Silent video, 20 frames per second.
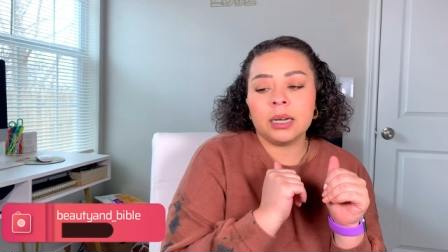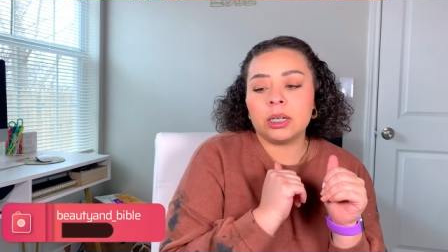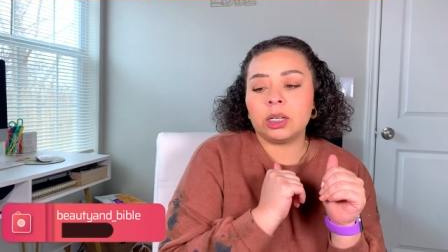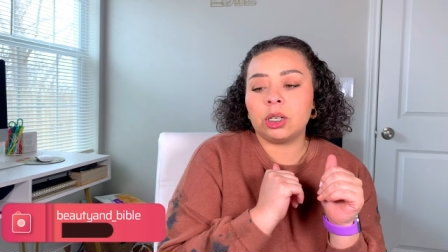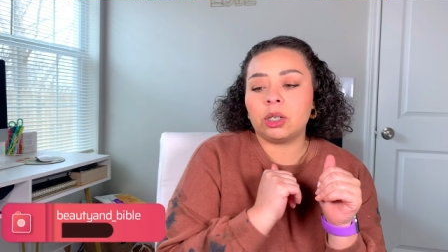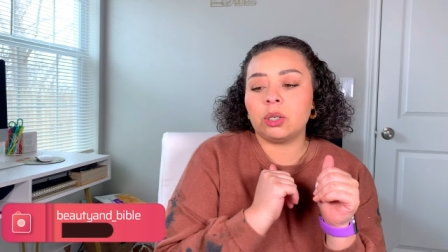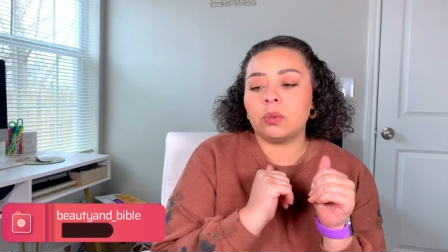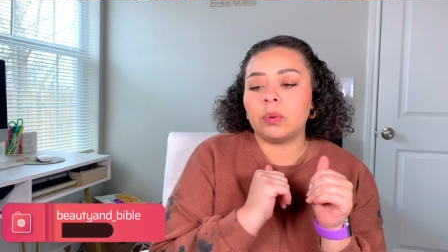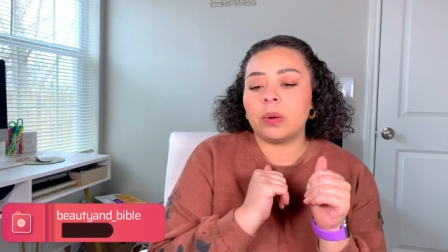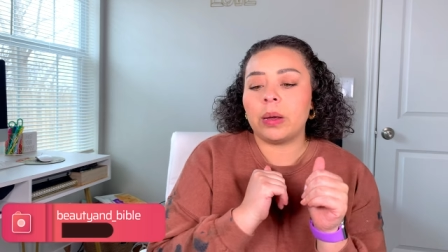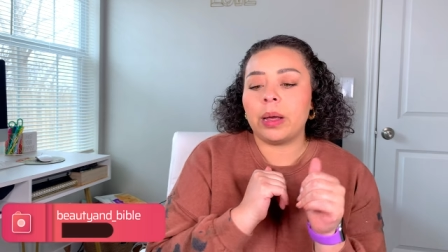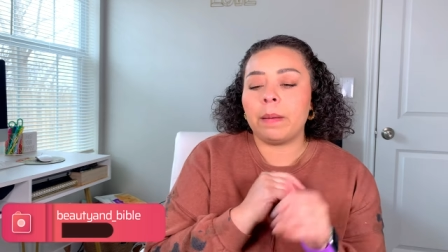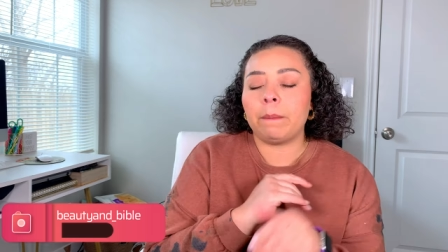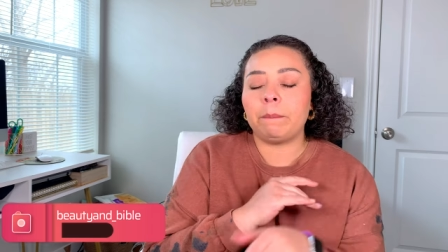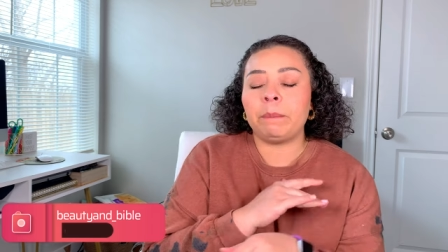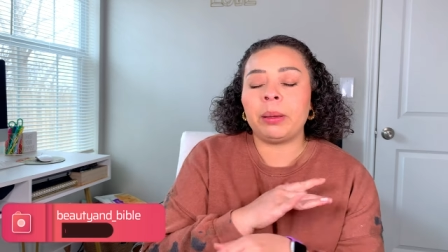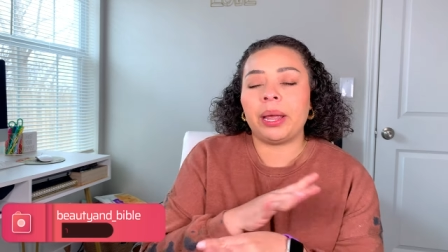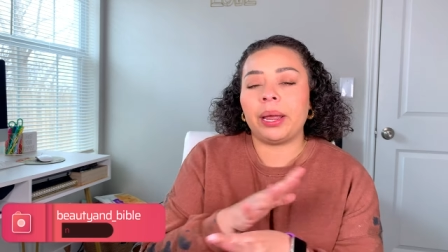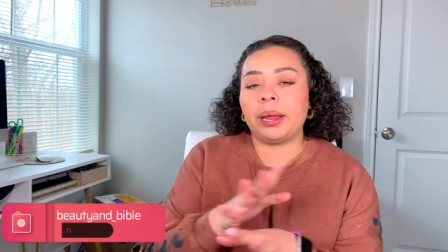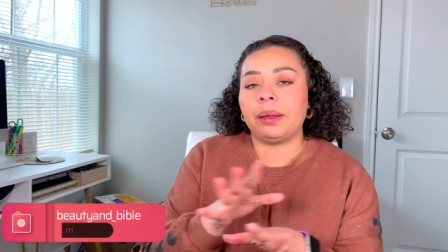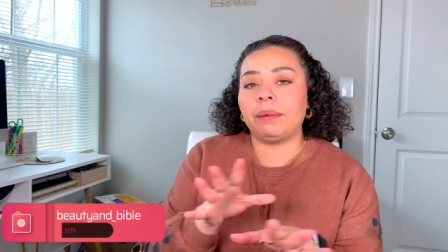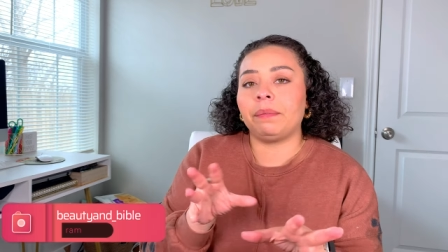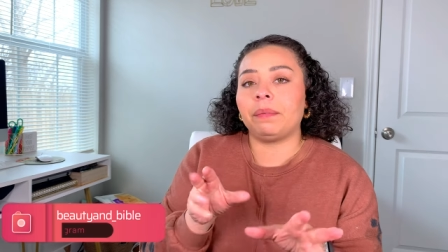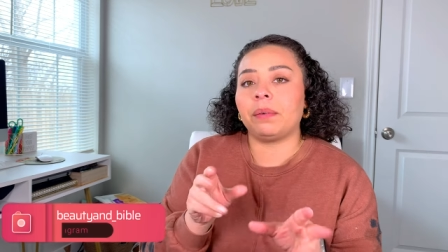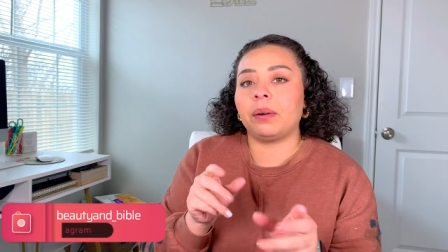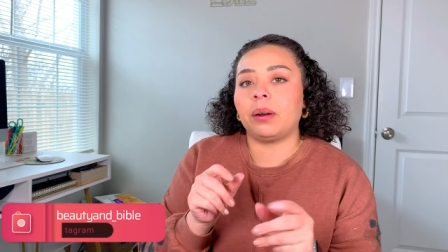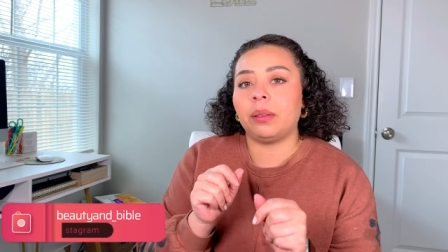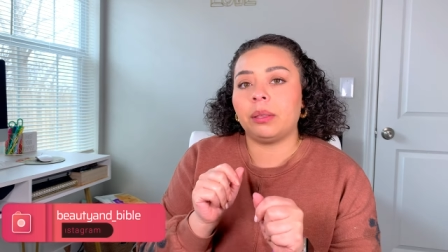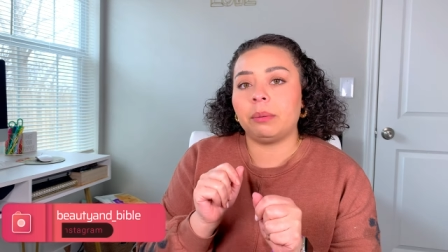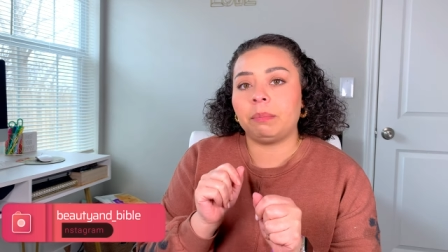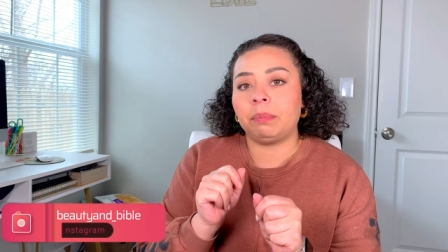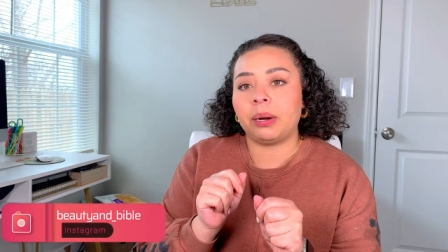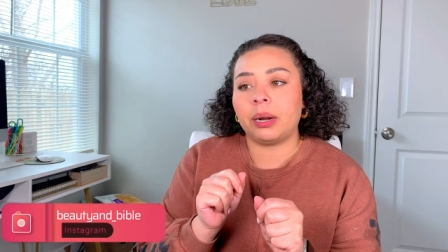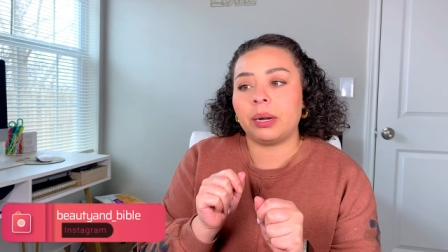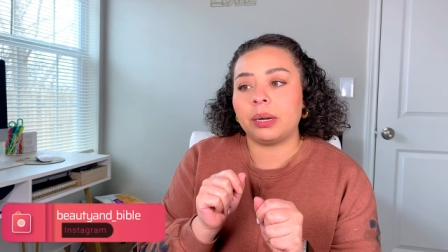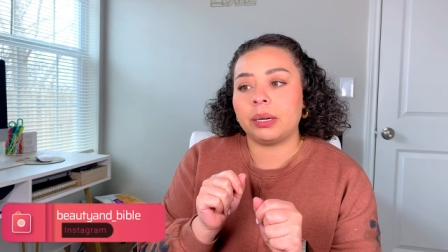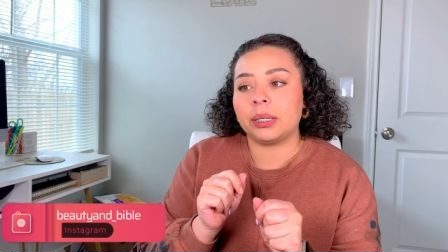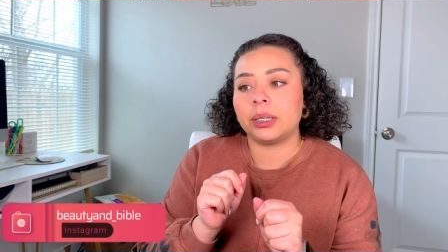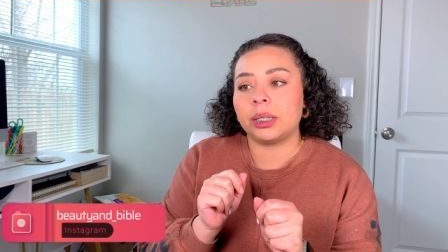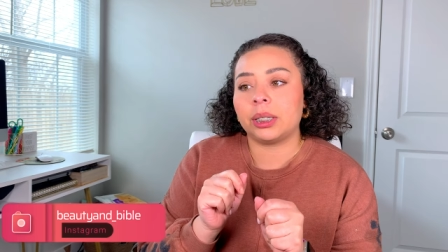to pay for all the
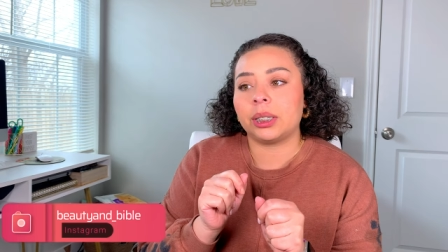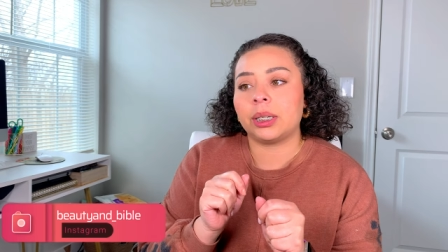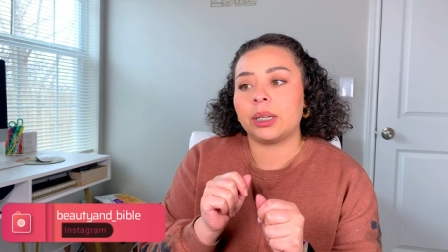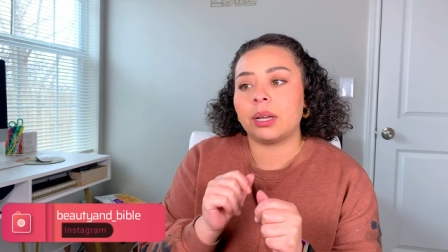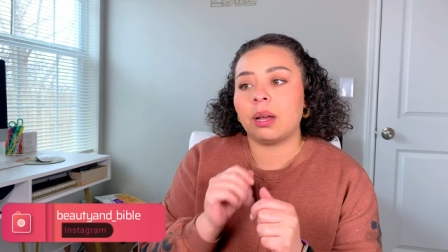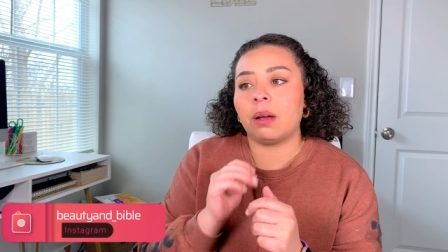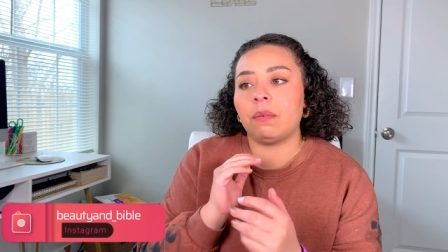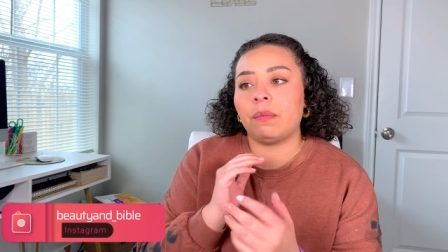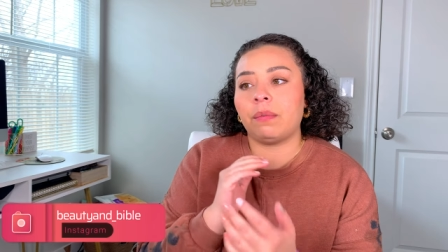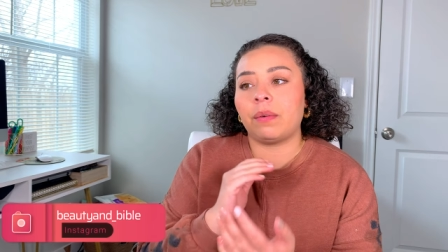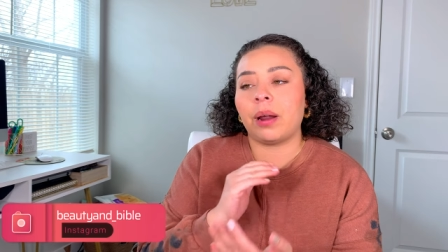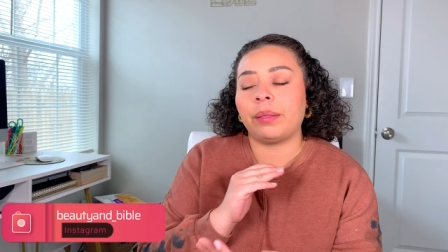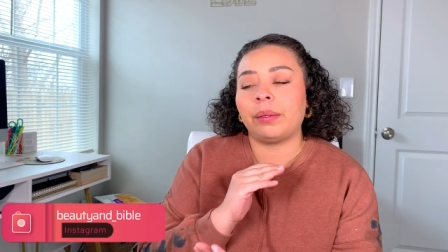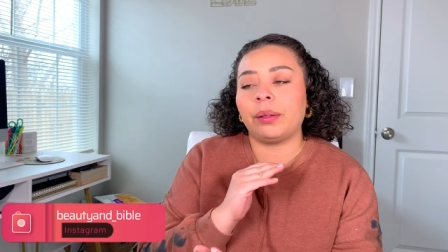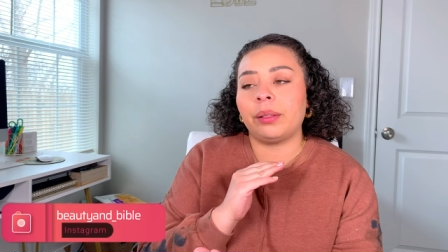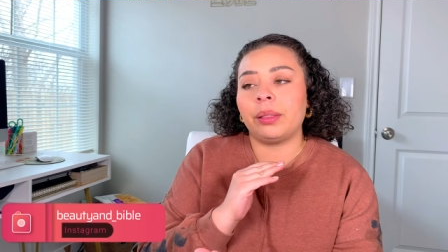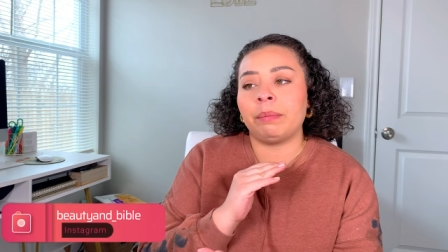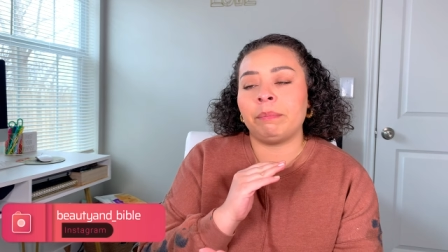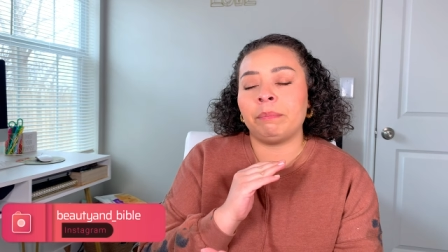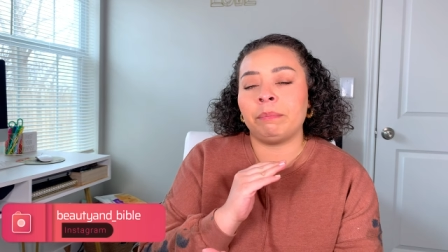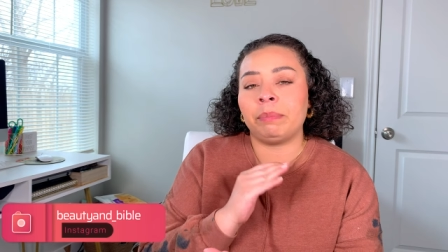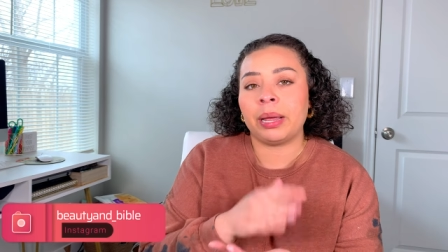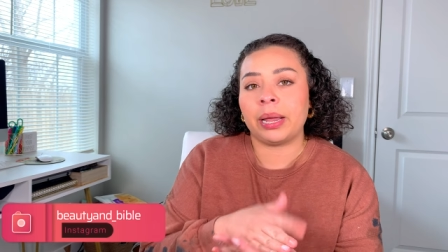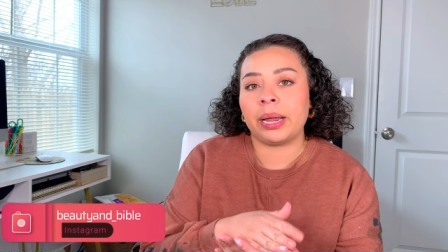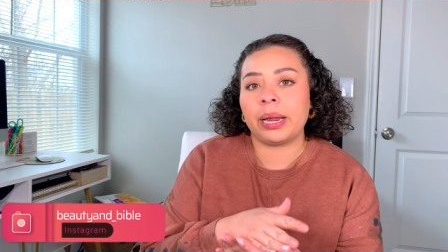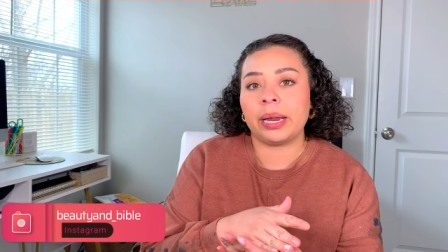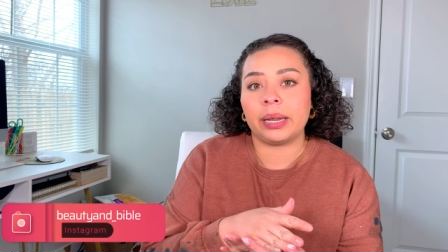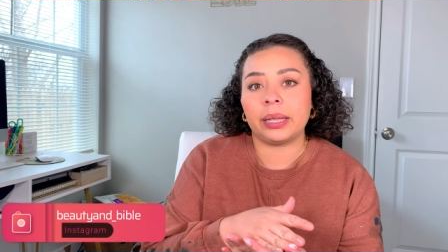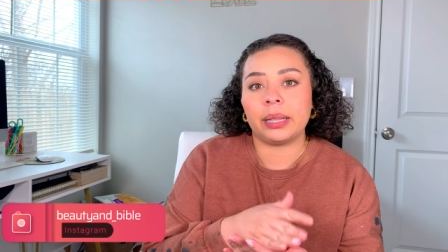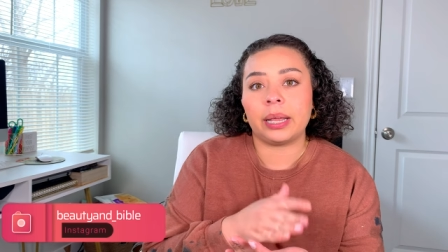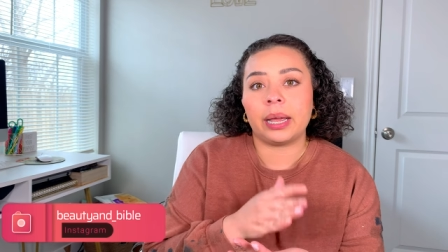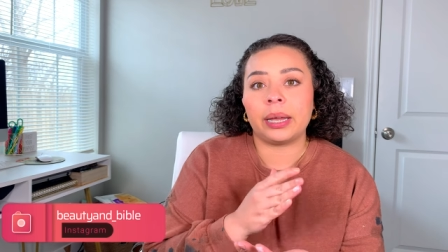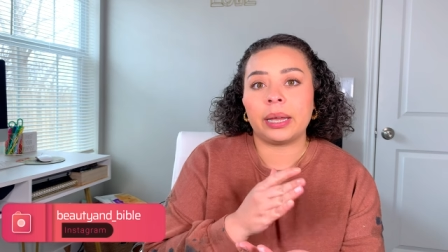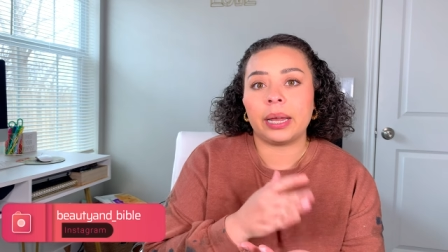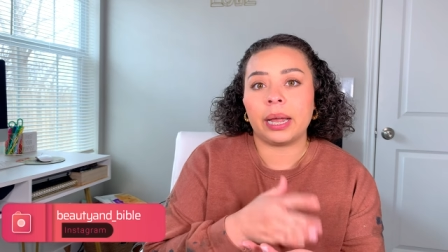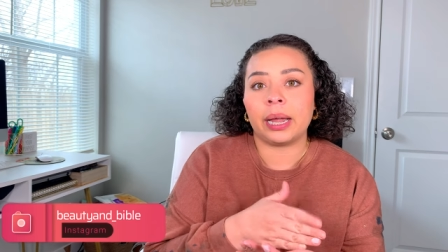products yourself rather than pay like